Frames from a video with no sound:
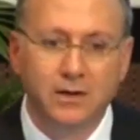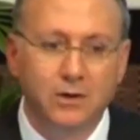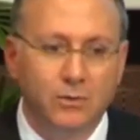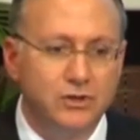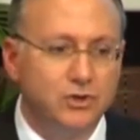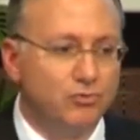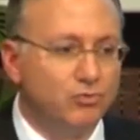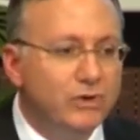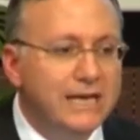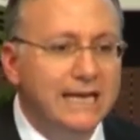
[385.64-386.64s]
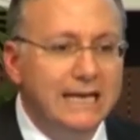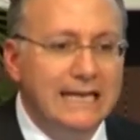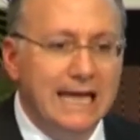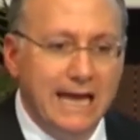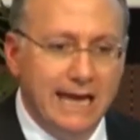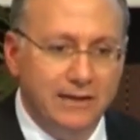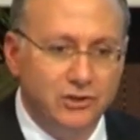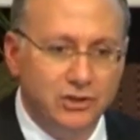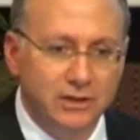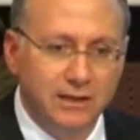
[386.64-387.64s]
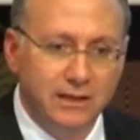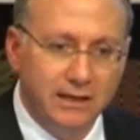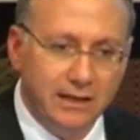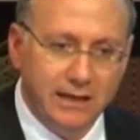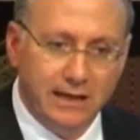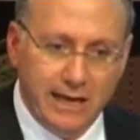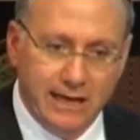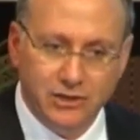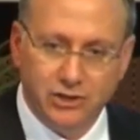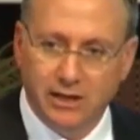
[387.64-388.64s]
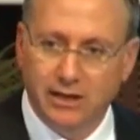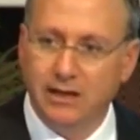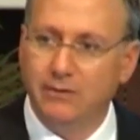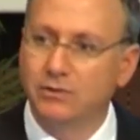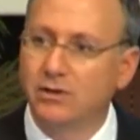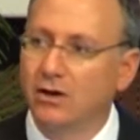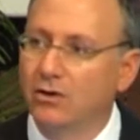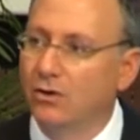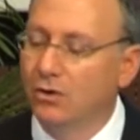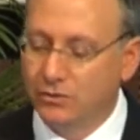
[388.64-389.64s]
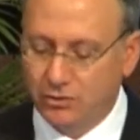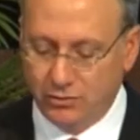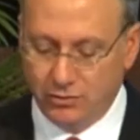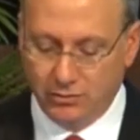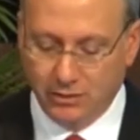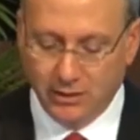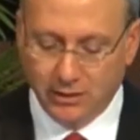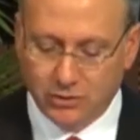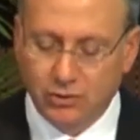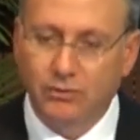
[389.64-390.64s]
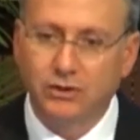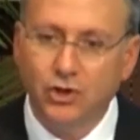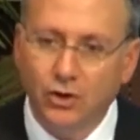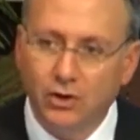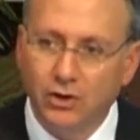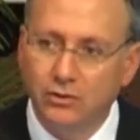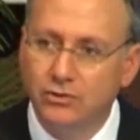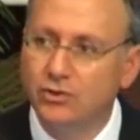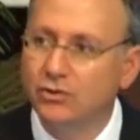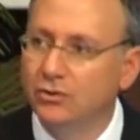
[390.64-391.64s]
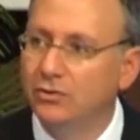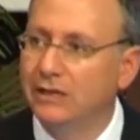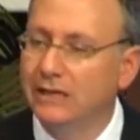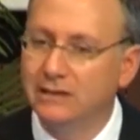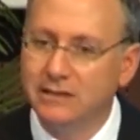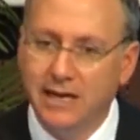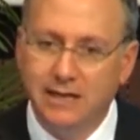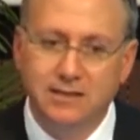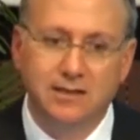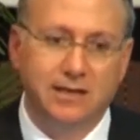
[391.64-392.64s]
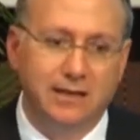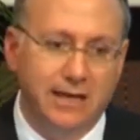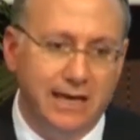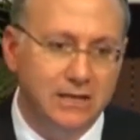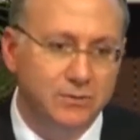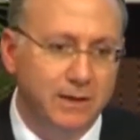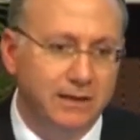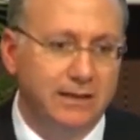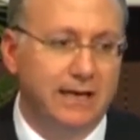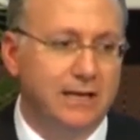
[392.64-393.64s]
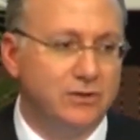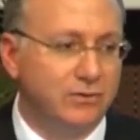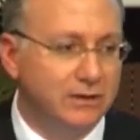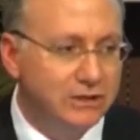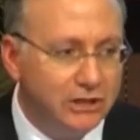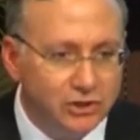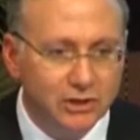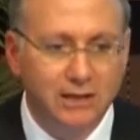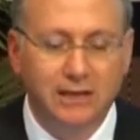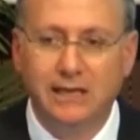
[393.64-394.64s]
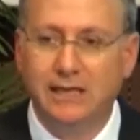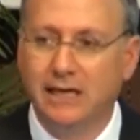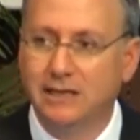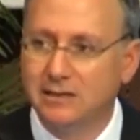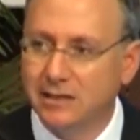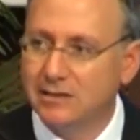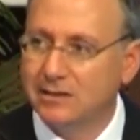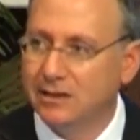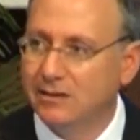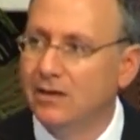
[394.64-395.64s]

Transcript: was to re-engage in Asia. It was our goal to return to the intense engagement that has traditionally existed